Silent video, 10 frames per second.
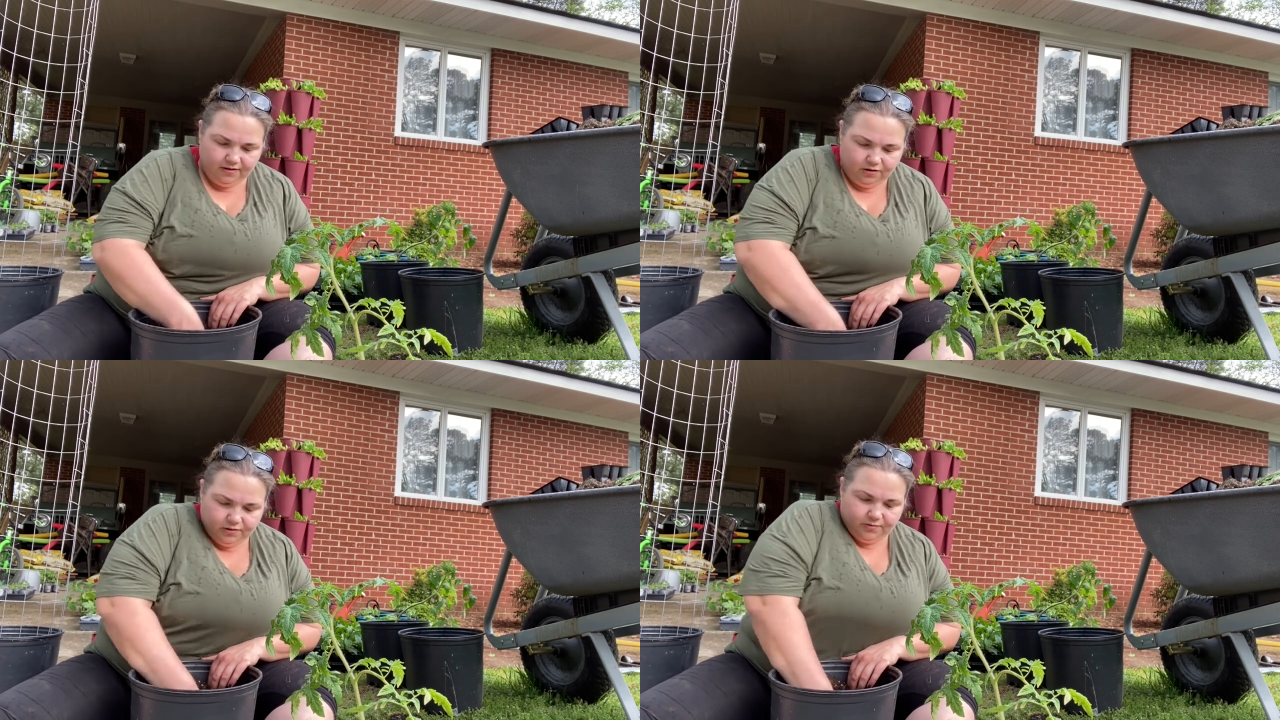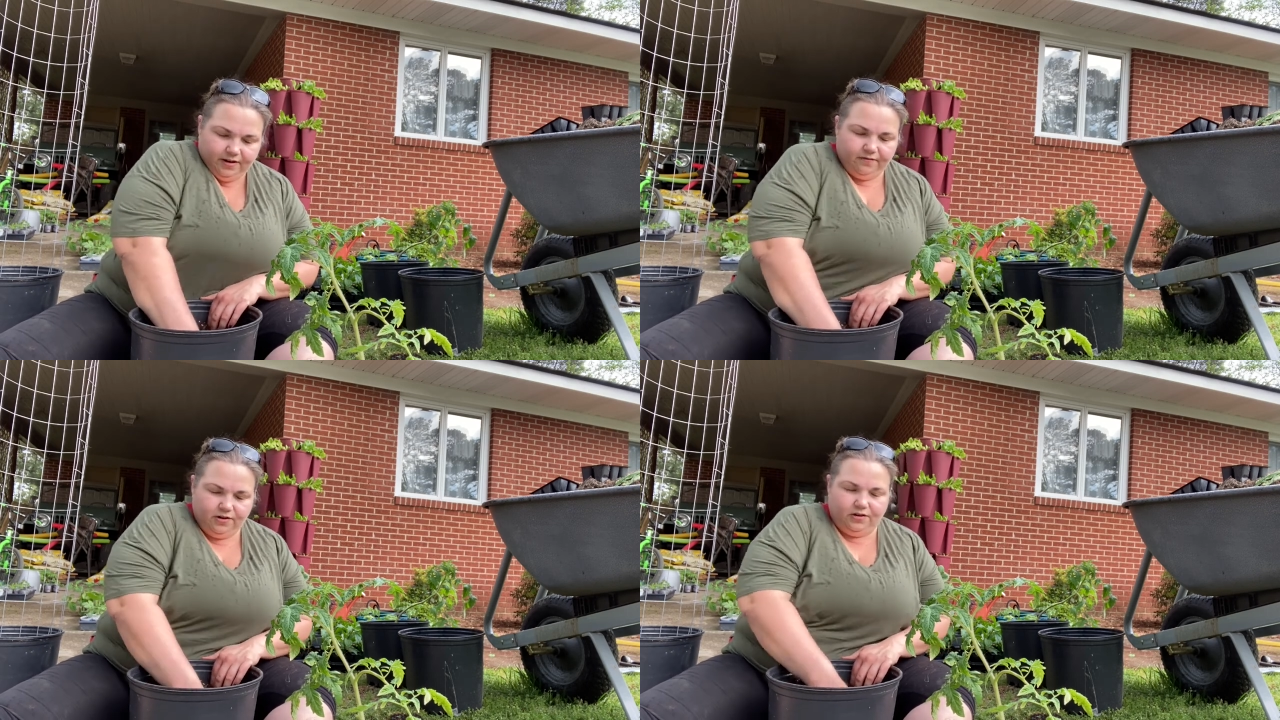use
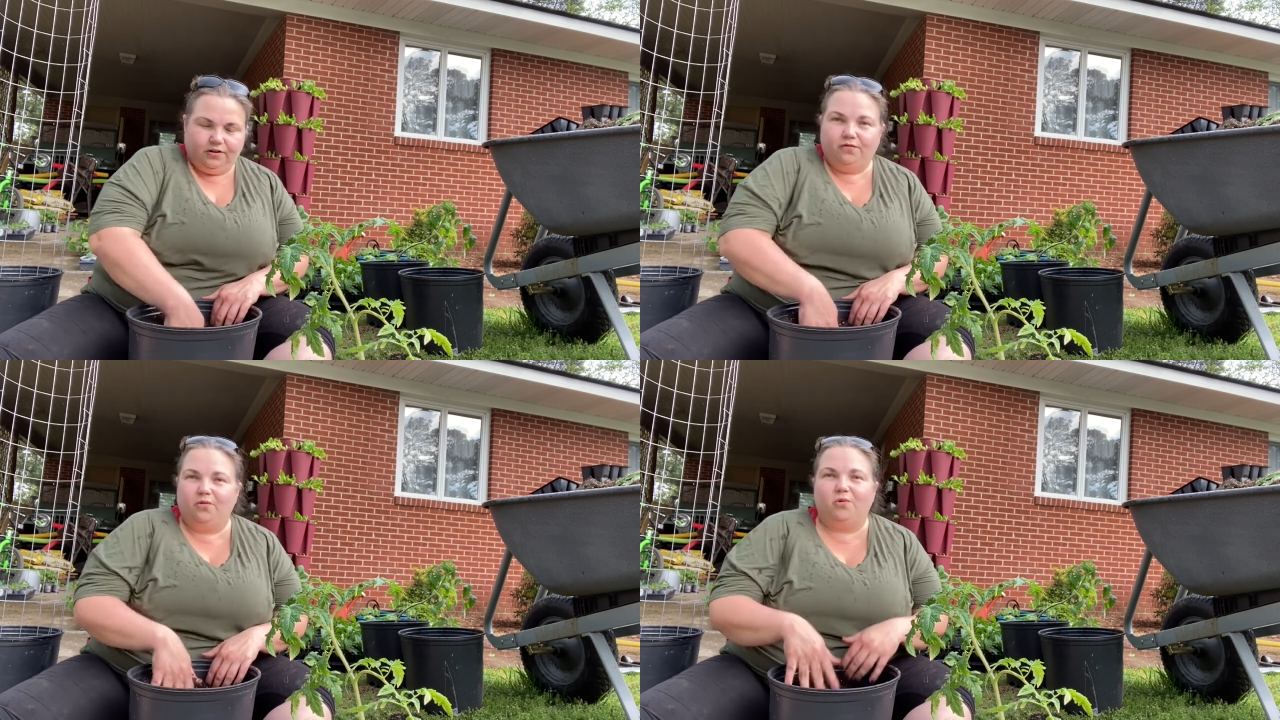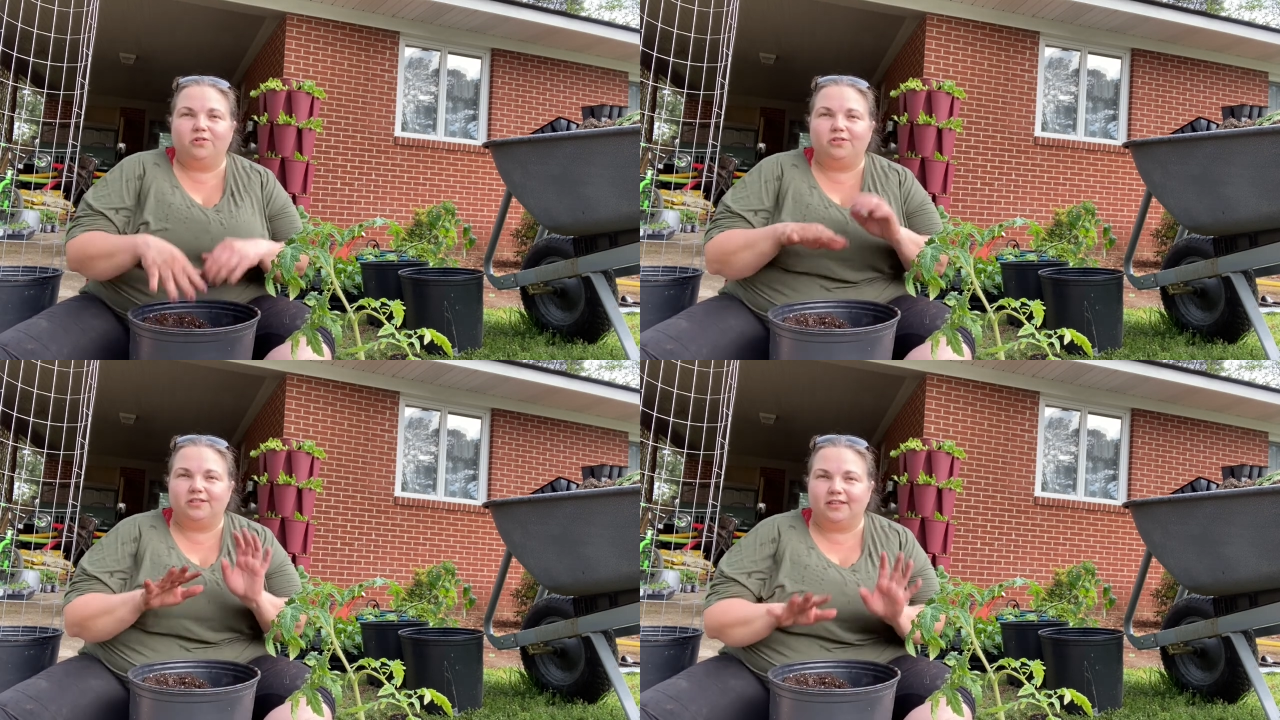whatever you can
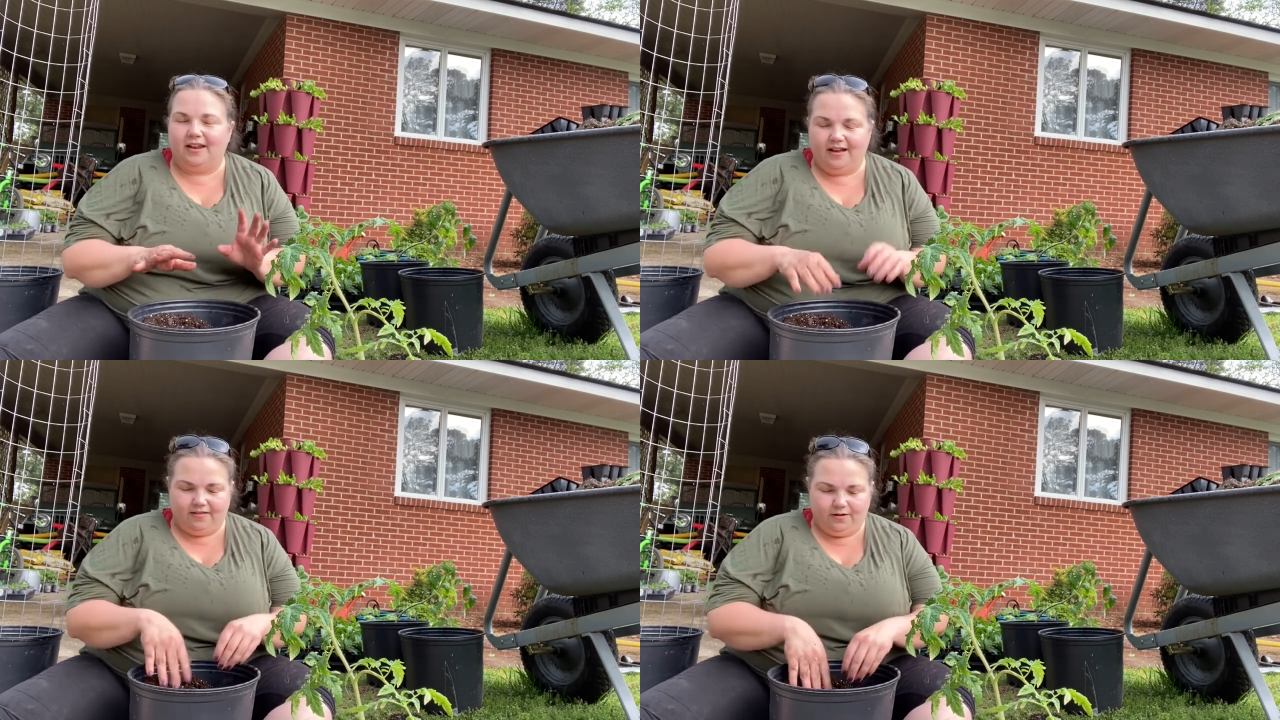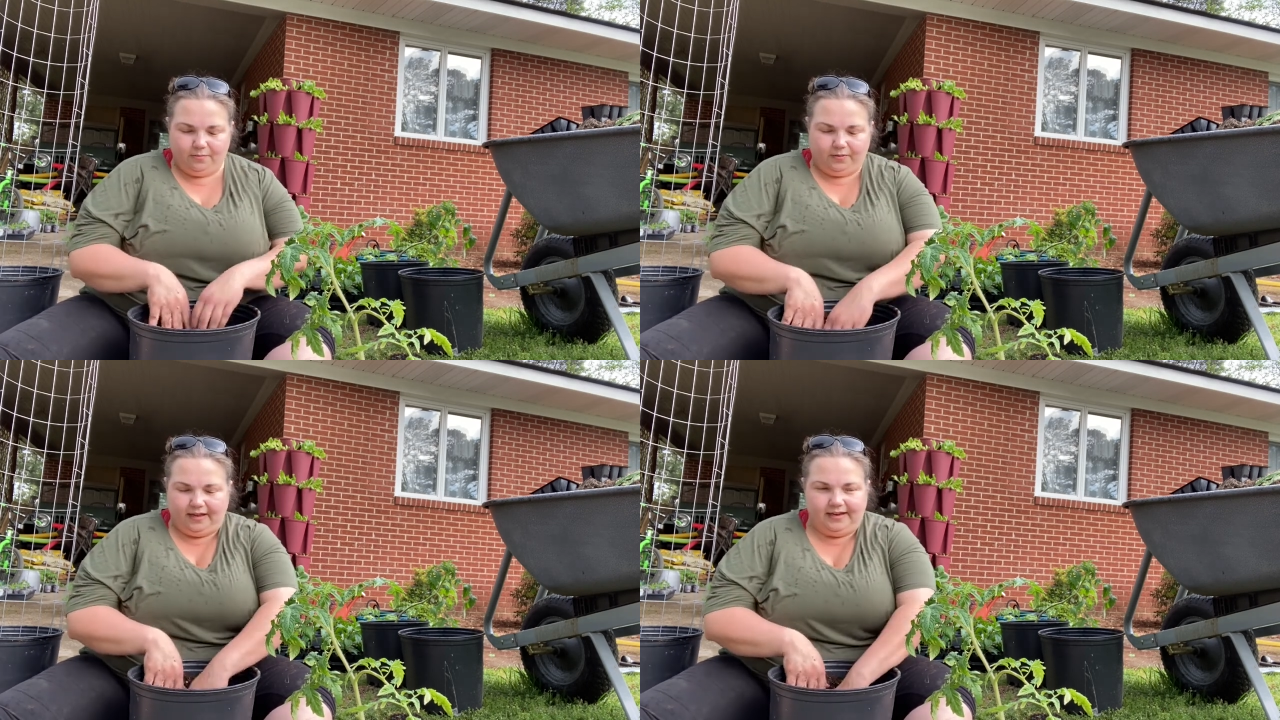afford, just get out there
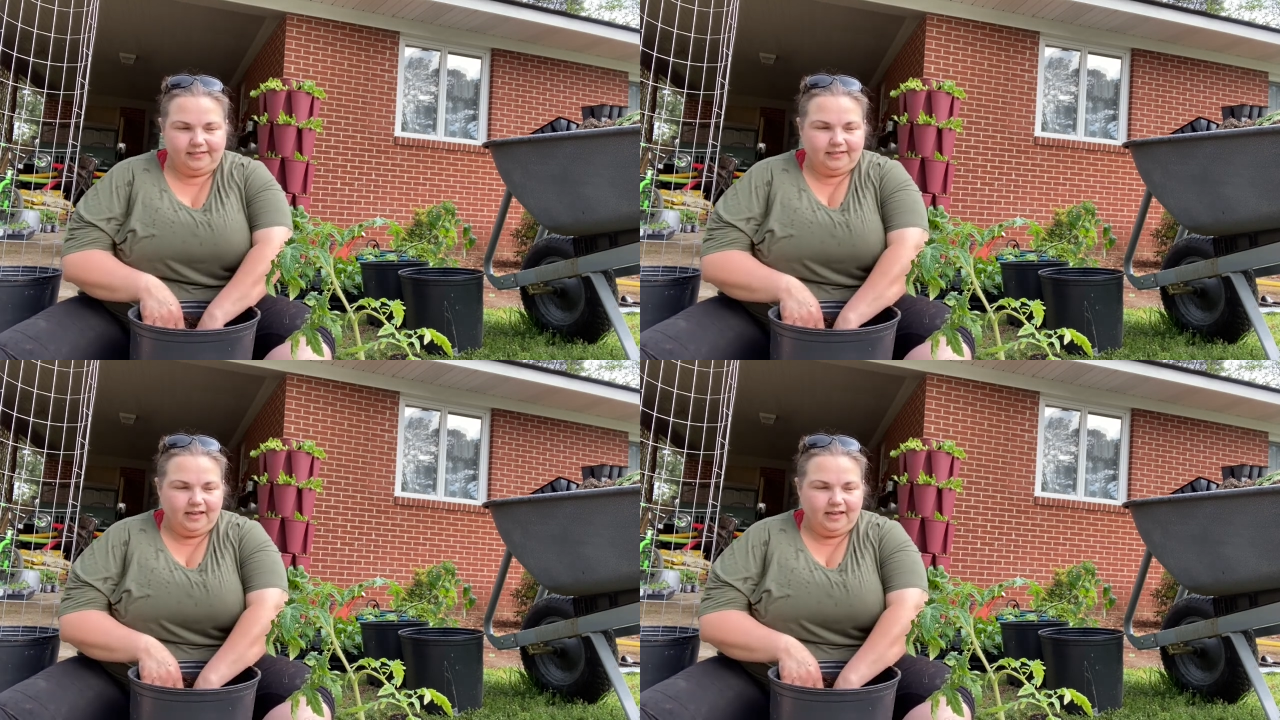and plant.